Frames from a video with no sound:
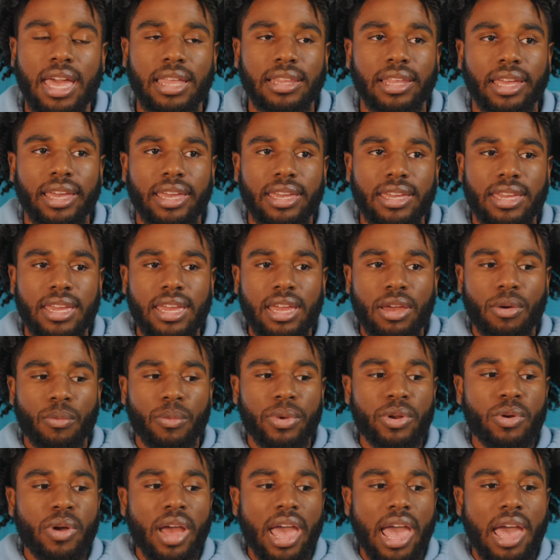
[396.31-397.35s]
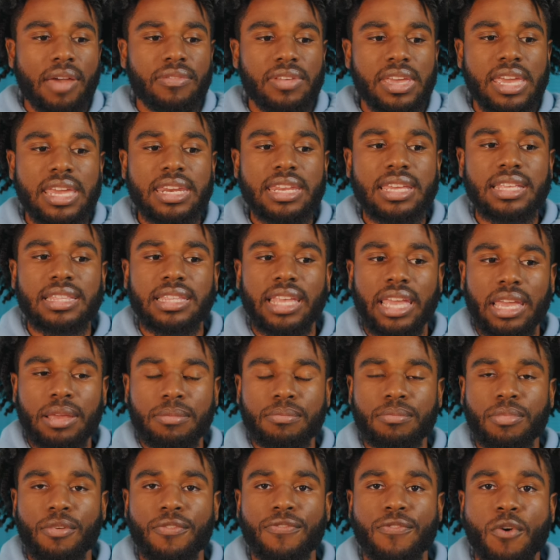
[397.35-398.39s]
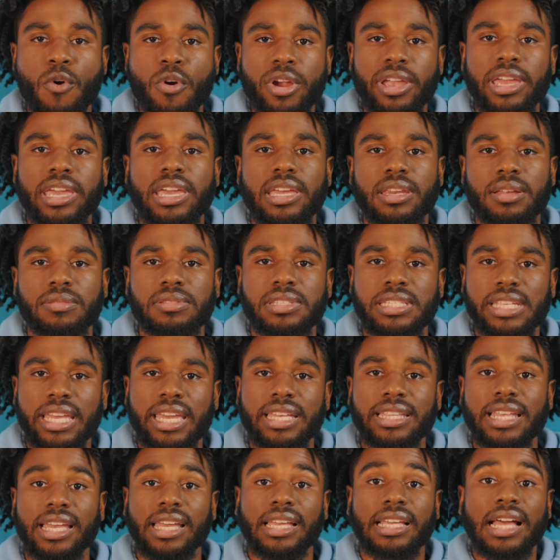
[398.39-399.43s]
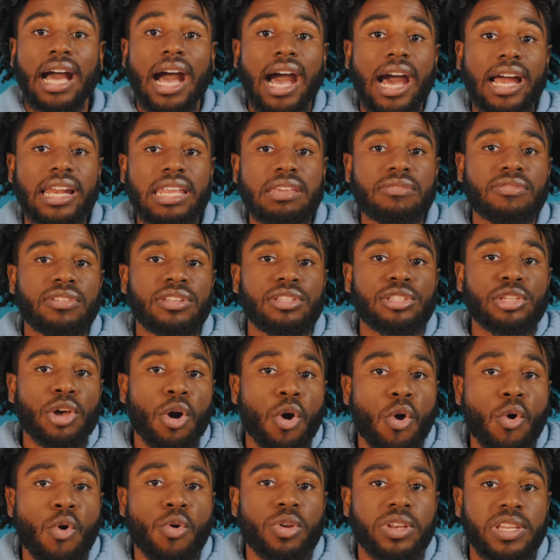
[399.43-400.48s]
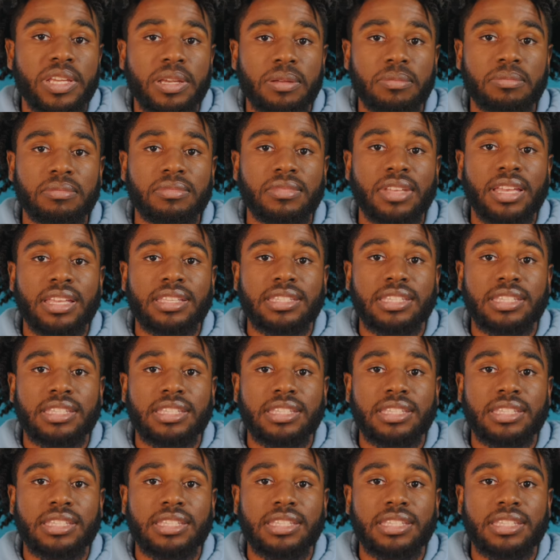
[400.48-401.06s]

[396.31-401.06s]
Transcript: Like, we don't have anything beforehand of saying that God even told them